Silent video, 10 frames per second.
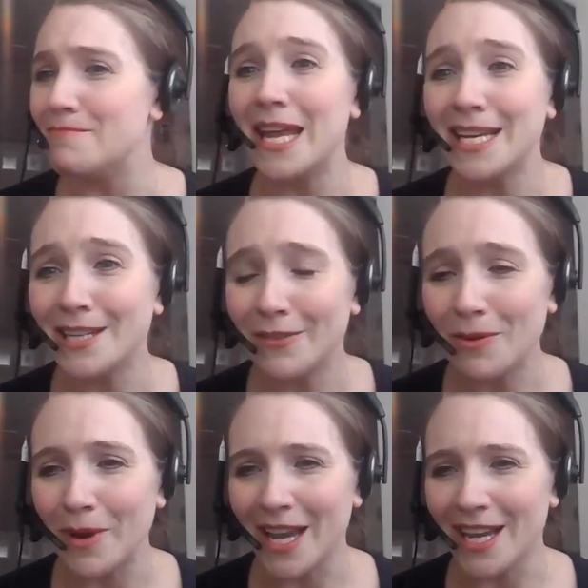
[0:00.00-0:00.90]
many
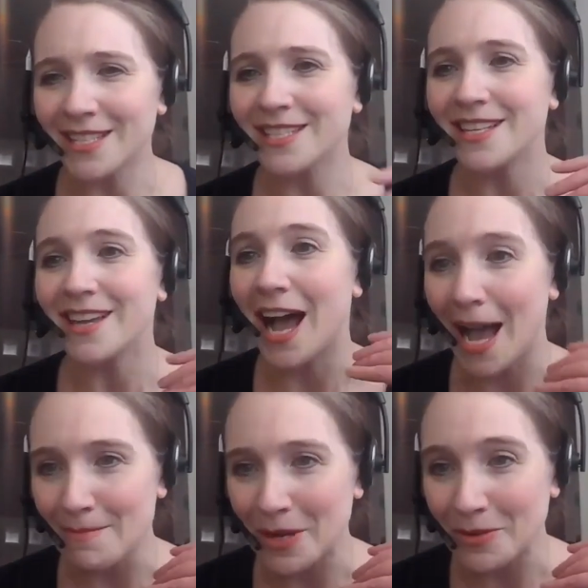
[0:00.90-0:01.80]
different ways.
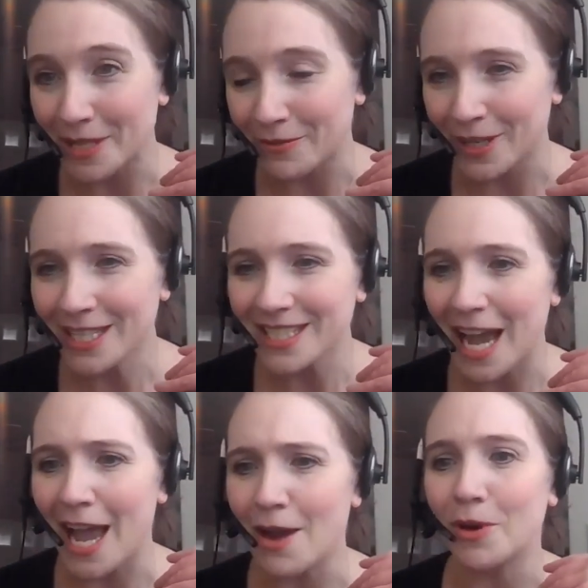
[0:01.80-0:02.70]
I'm no different.
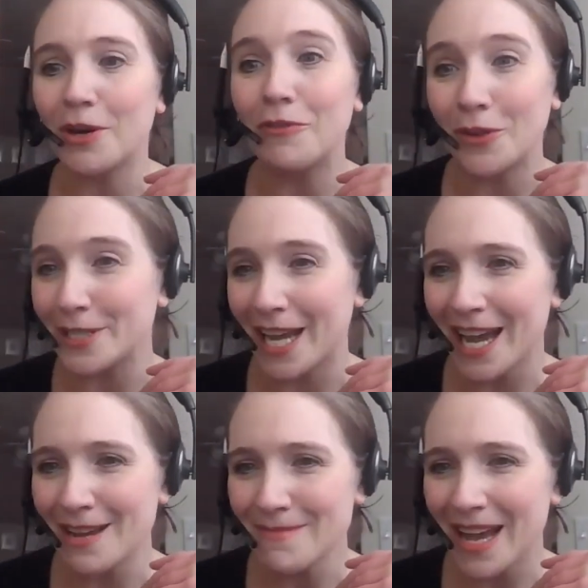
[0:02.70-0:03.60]
I work full
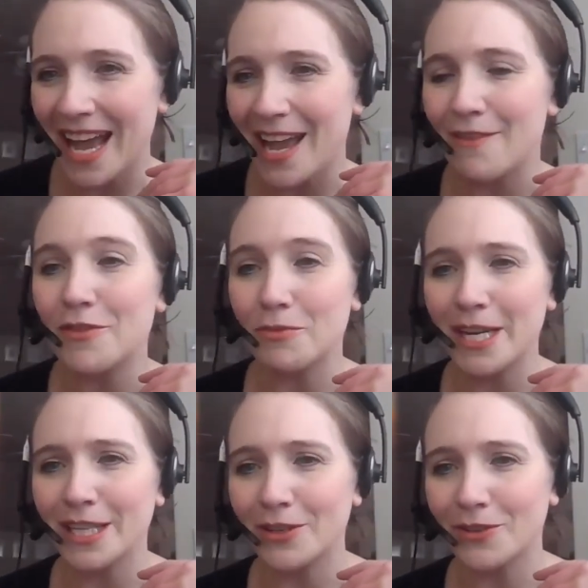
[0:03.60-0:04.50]
time. I have
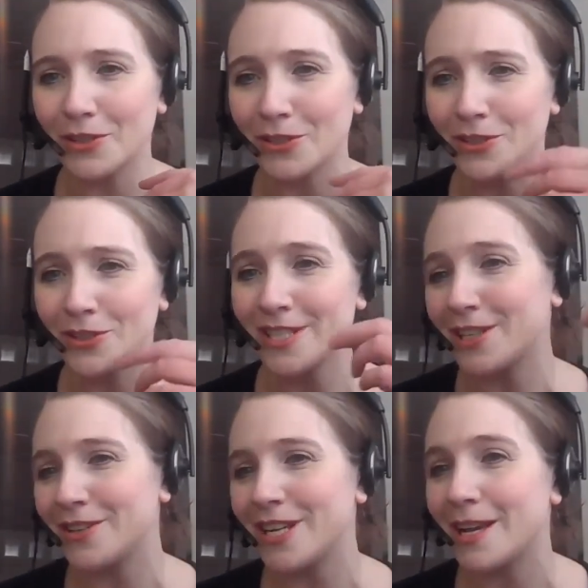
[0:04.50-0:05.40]
three little girls,
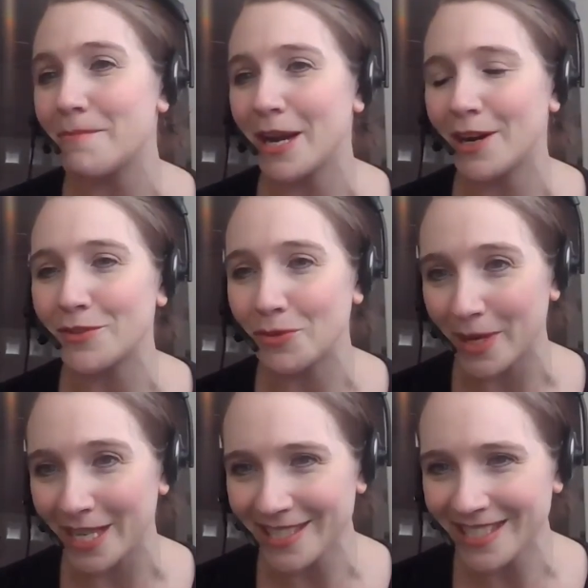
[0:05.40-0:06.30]
including a pair of
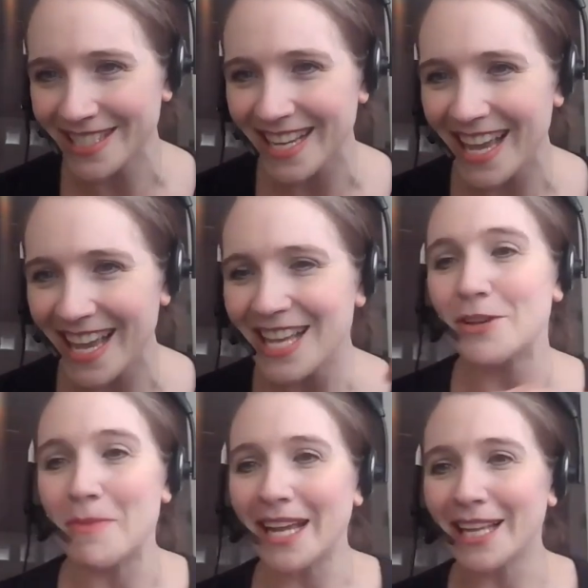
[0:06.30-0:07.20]
twins.
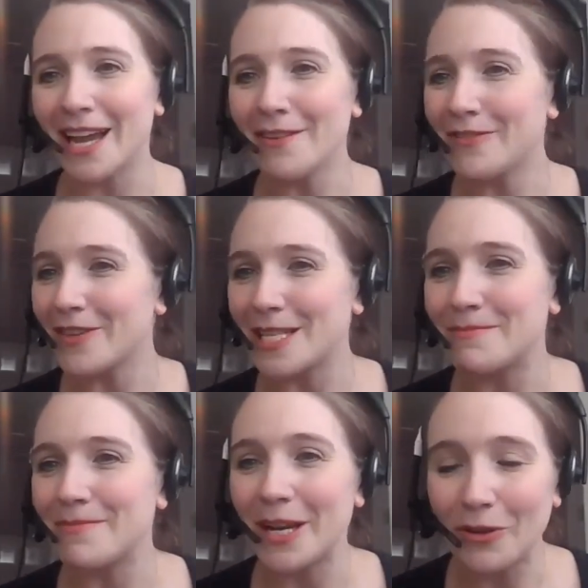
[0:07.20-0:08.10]
So my life
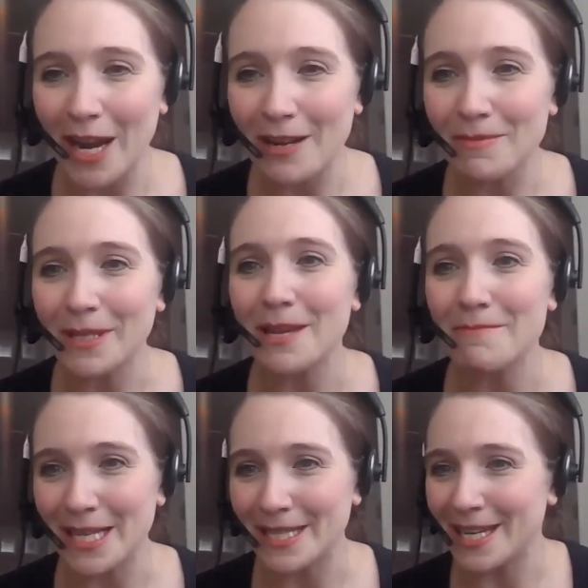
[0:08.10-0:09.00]
is incredibly
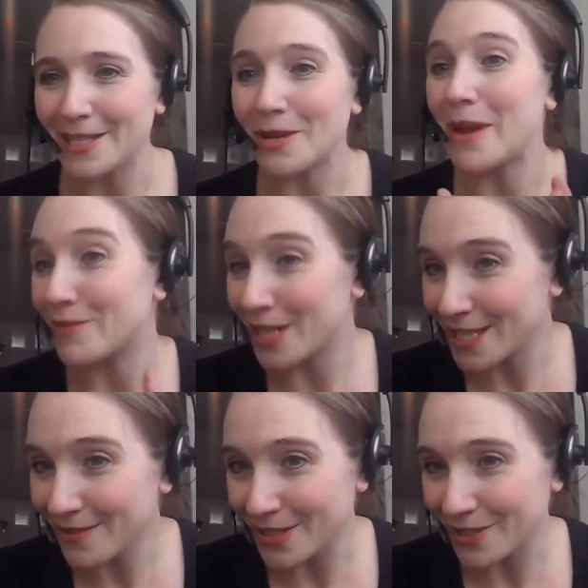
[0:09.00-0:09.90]
busy. So we have
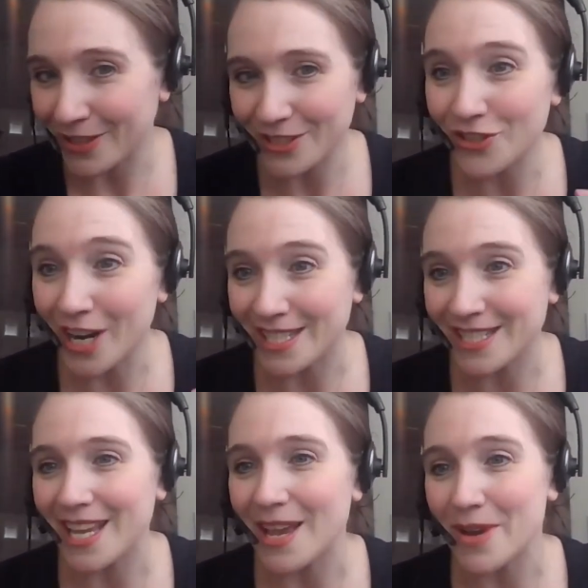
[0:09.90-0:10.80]
tons of
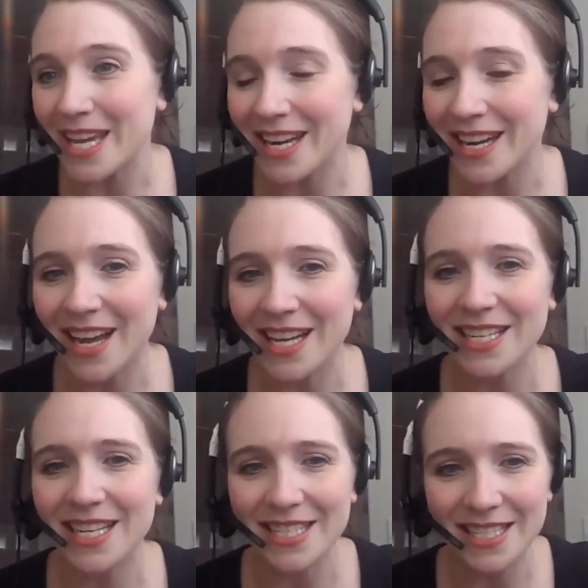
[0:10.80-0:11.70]
stress and we
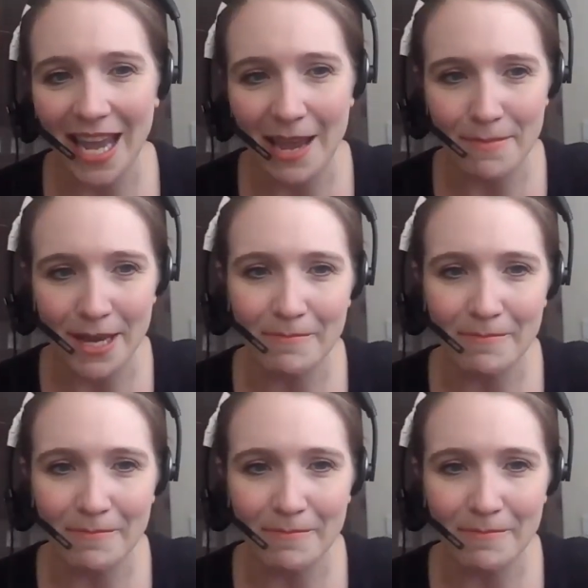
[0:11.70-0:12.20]
cannot escape